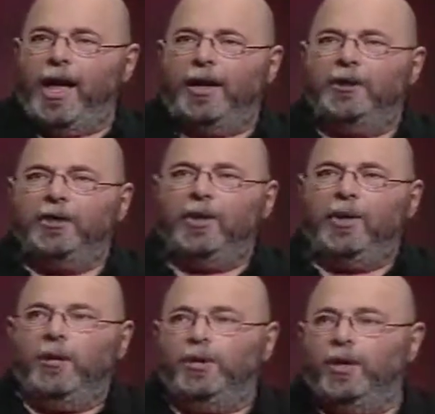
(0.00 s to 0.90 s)
and so
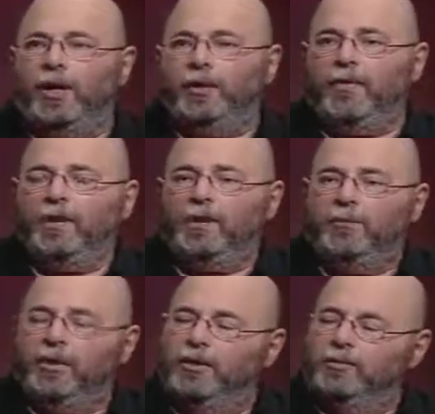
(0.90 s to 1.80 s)
he was trying to find
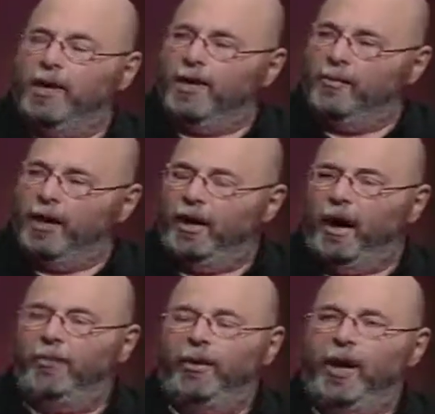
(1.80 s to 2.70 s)
somebody to write about
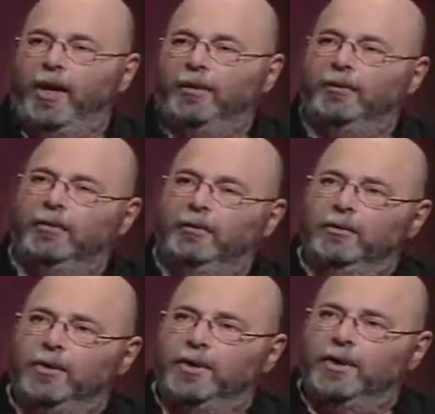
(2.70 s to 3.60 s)
opera, and
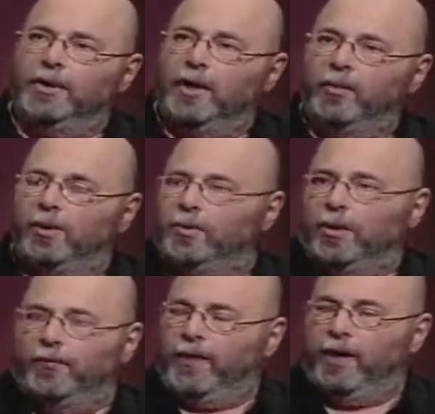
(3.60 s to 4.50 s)
Kristen said, Well,
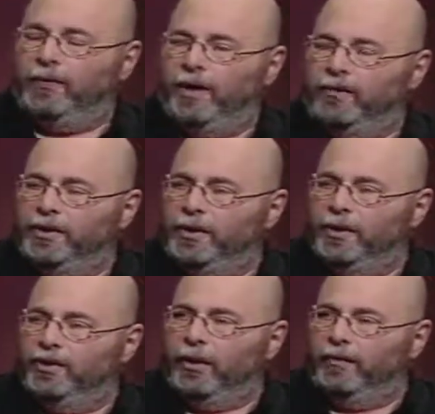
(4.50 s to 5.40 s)
George follows Beverly
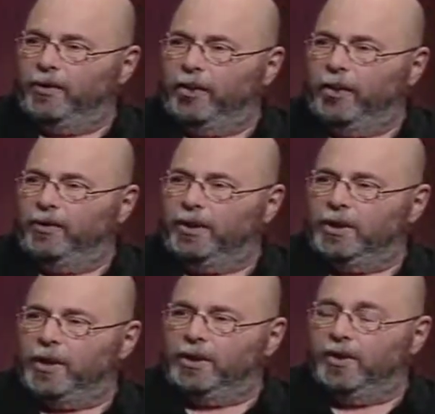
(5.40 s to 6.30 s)
Sills wherever she goes to
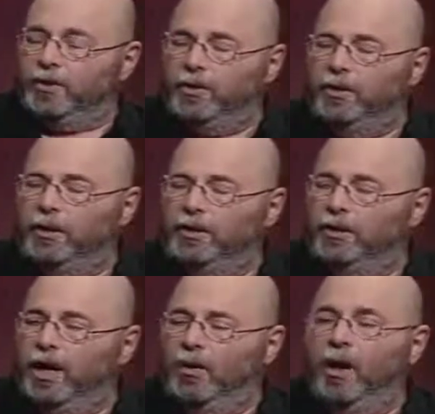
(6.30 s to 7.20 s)
sing, so that's all you need to
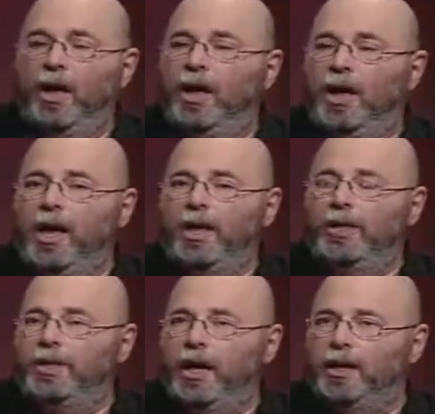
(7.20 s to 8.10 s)
know. And I
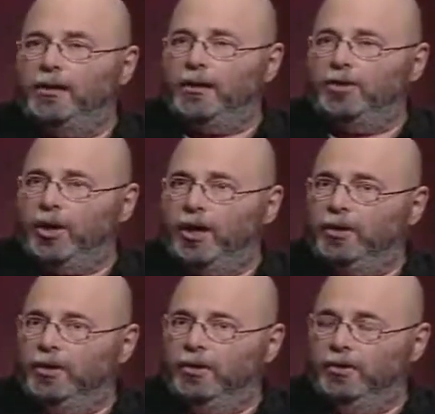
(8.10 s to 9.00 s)
was handed a
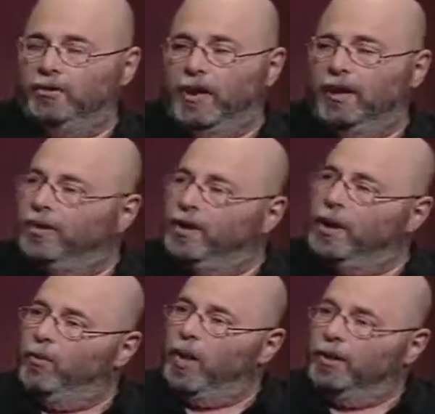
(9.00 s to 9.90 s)
chance to do anything
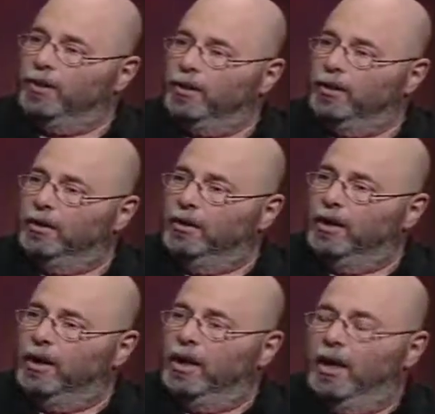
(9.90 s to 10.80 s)
I wanted.
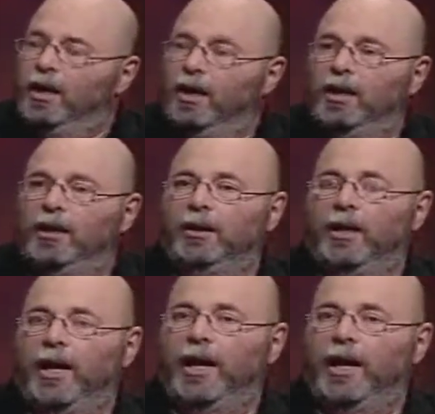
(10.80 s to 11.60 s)
Uh,